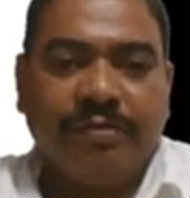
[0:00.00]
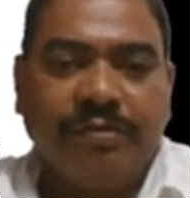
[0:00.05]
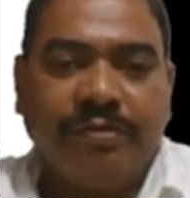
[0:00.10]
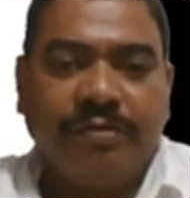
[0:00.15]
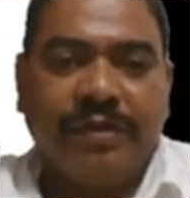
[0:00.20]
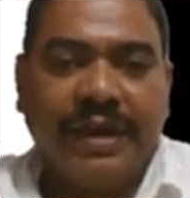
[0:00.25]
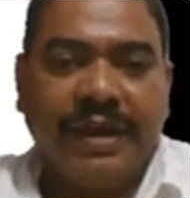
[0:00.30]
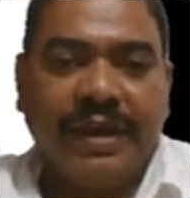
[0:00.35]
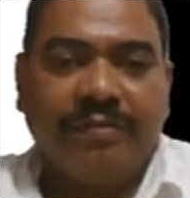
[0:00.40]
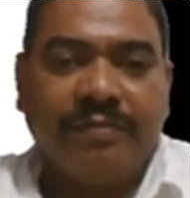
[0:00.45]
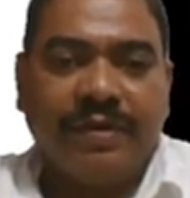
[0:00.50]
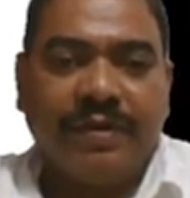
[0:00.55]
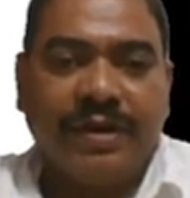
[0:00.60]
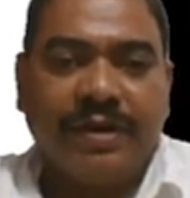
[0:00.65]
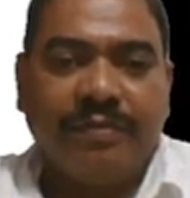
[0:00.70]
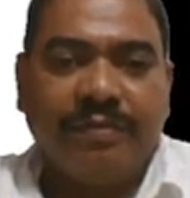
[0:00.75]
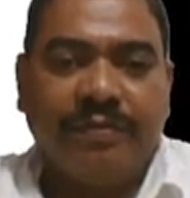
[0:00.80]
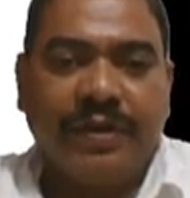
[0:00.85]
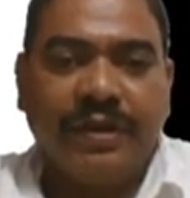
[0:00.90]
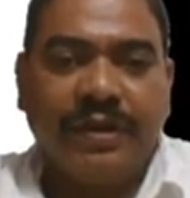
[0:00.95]
M
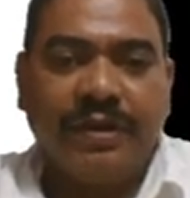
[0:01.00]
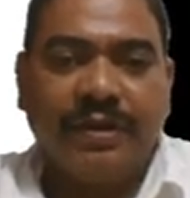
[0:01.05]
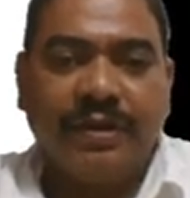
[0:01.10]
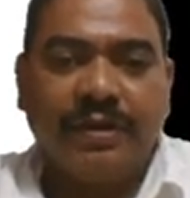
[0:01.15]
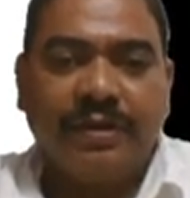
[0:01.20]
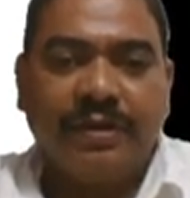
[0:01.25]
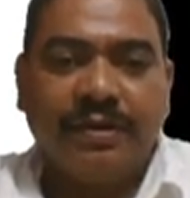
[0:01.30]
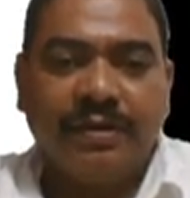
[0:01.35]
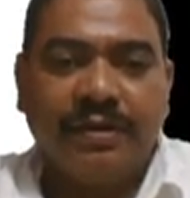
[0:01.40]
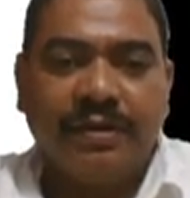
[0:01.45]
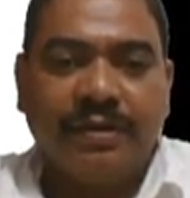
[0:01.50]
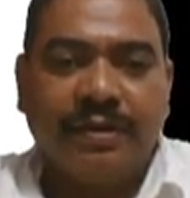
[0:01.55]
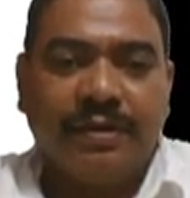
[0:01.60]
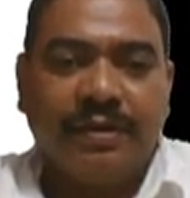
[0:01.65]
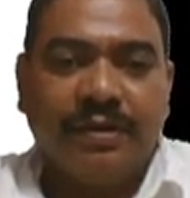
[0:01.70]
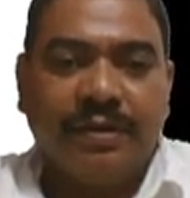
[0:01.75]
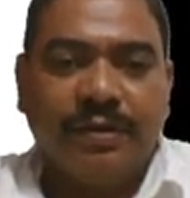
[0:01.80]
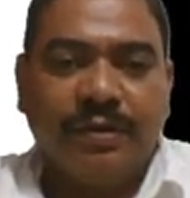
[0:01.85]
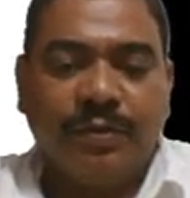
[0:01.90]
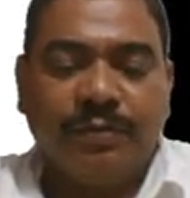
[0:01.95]
and P
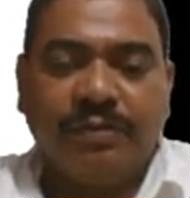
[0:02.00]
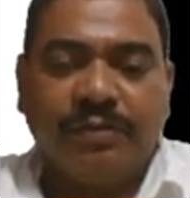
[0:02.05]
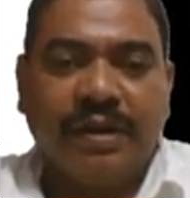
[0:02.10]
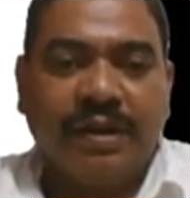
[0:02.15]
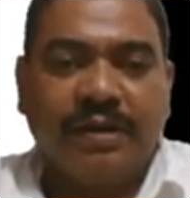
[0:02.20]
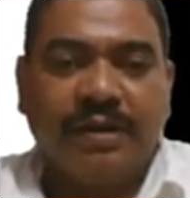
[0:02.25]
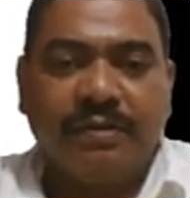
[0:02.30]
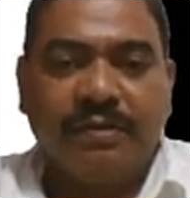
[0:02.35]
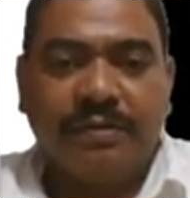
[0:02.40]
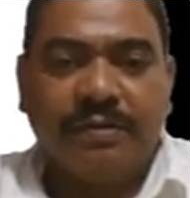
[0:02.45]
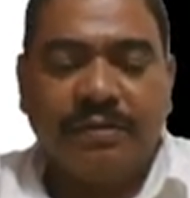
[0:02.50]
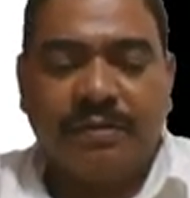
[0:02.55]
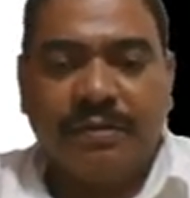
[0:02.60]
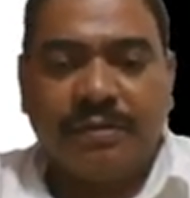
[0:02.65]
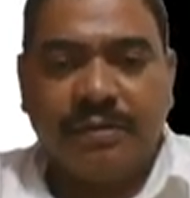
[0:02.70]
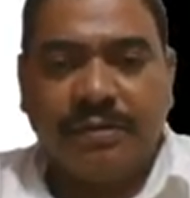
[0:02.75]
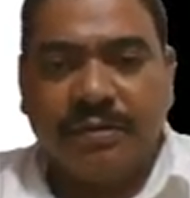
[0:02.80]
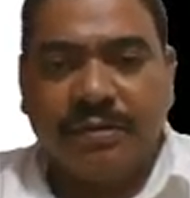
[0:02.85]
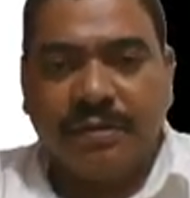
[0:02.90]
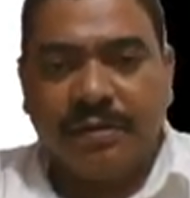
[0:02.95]
to find out
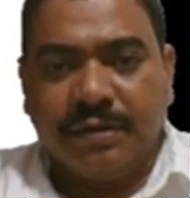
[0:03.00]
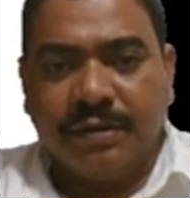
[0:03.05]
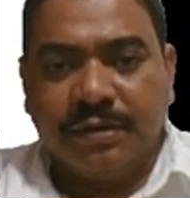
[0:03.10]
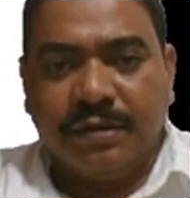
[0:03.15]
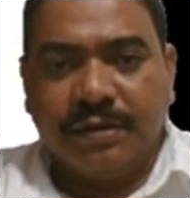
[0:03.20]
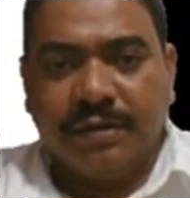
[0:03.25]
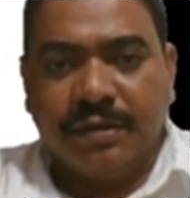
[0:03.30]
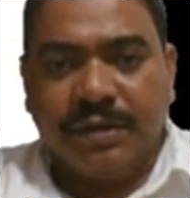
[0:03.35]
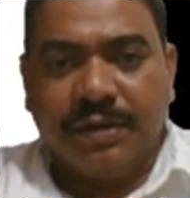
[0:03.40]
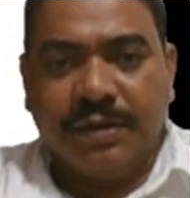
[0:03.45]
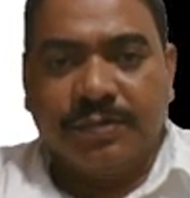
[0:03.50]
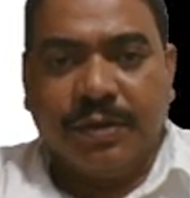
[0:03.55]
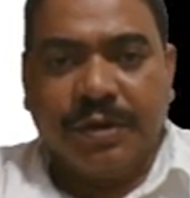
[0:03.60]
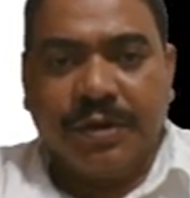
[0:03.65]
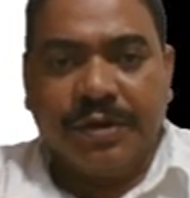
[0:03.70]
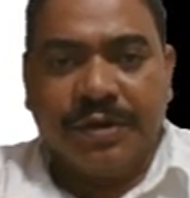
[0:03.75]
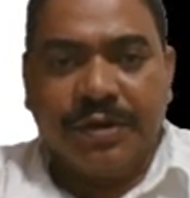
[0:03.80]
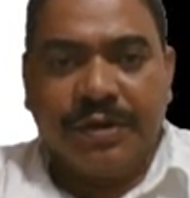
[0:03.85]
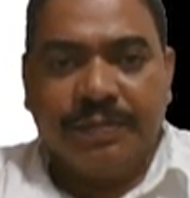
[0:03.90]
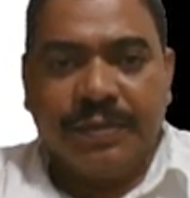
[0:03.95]
the
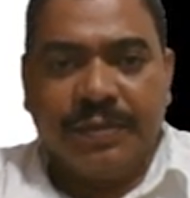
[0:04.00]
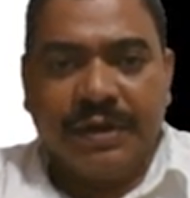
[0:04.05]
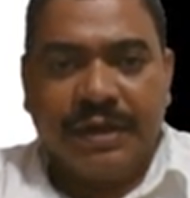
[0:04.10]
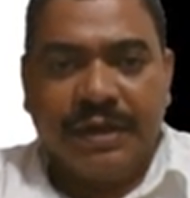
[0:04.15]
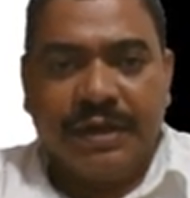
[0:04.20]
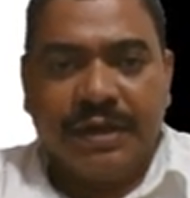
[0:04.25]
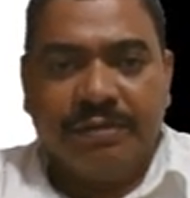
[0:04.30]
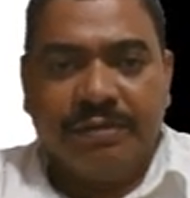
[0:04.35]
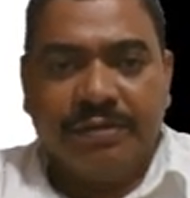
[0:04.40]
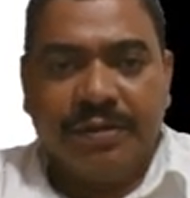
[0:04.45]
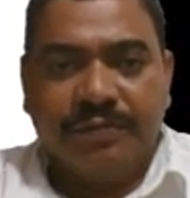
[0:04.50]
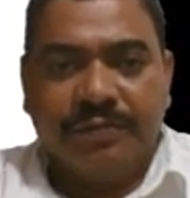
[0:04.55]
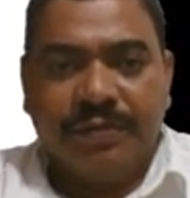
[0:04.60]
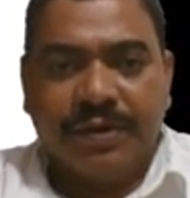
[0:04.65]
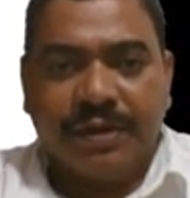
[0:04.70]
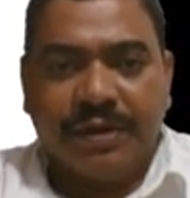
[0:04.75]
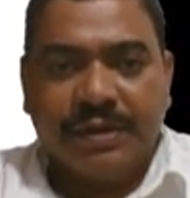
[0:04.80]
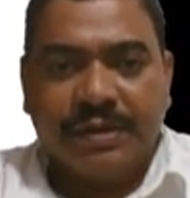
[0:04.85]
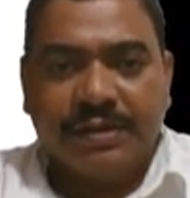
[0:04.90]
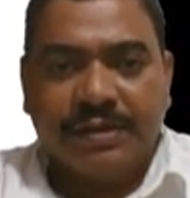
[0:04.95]
multiplicative
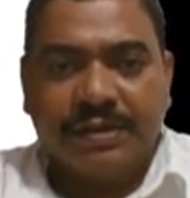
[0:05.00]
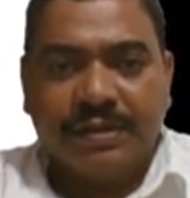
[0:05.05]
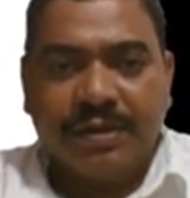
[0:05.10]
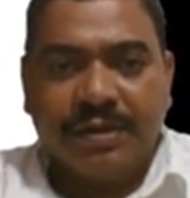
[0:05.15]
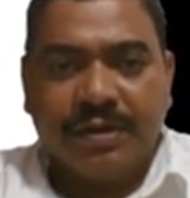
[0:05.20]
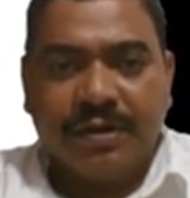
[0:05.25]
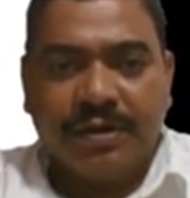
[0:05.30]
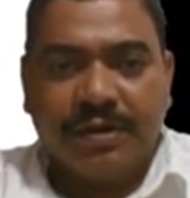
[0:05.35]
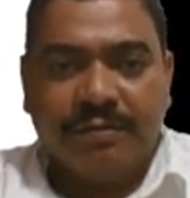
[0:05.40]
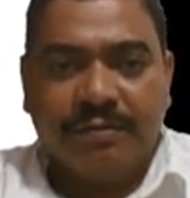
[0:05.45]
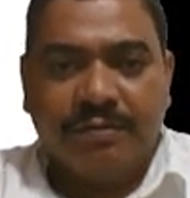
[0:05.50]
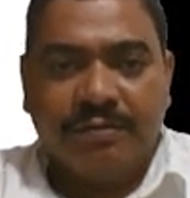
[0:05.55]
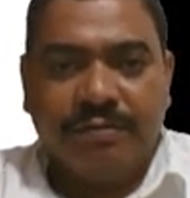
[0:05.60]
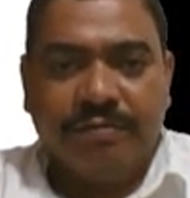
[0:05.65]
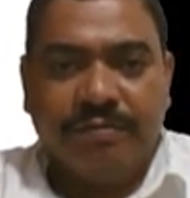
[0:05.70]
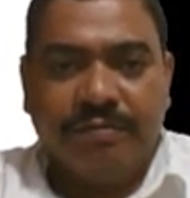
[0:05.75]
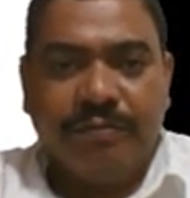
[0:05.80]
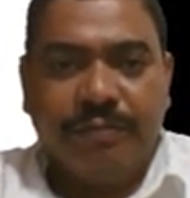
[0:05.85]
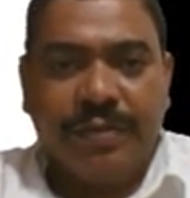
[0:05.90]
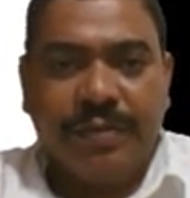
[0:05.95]
inverse of
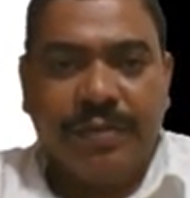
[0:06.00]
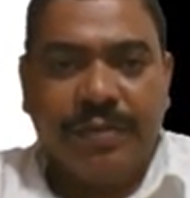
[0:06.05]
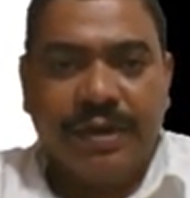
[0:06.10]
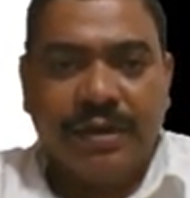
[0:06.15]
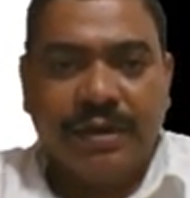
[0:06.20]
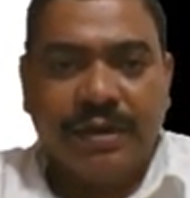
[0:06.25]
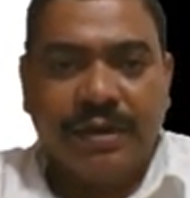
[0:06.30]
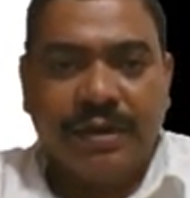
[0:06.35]
P.